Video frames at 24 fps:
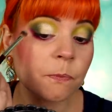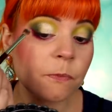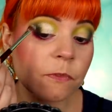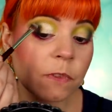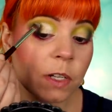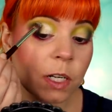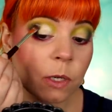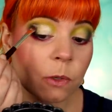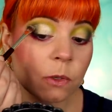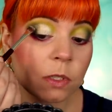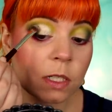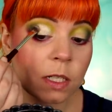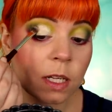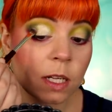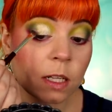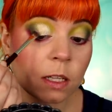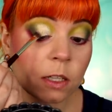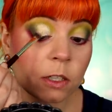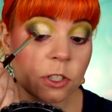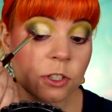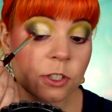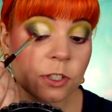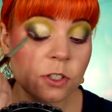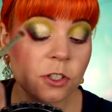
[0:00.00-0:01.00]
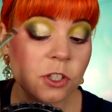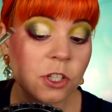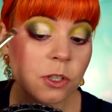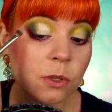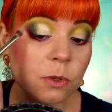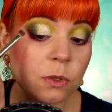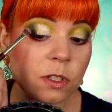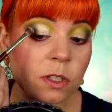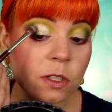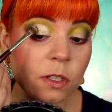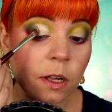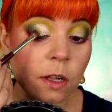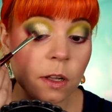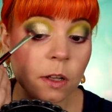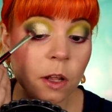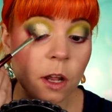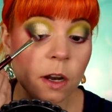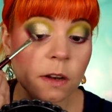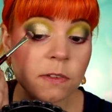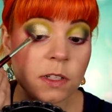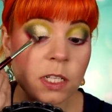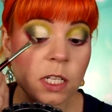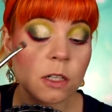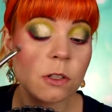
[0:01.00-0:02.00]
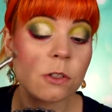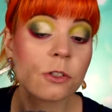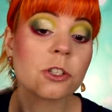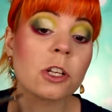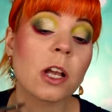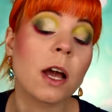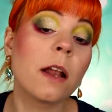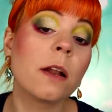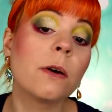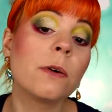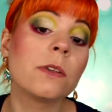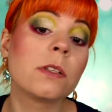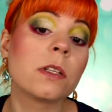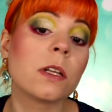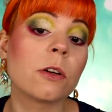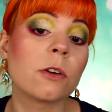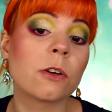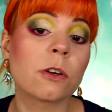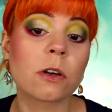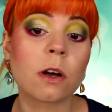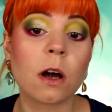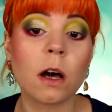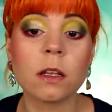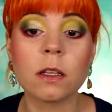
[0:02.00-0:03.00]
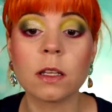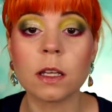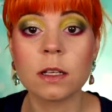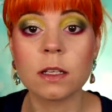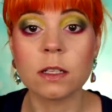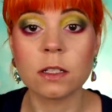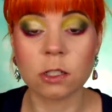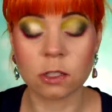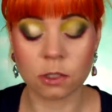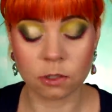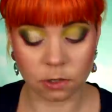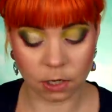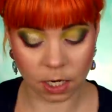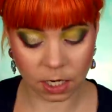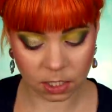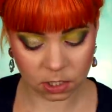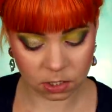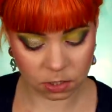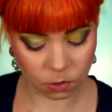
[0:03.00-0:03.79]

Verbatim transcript: videos in English, and she uses a lot of single shadows, and her content is great.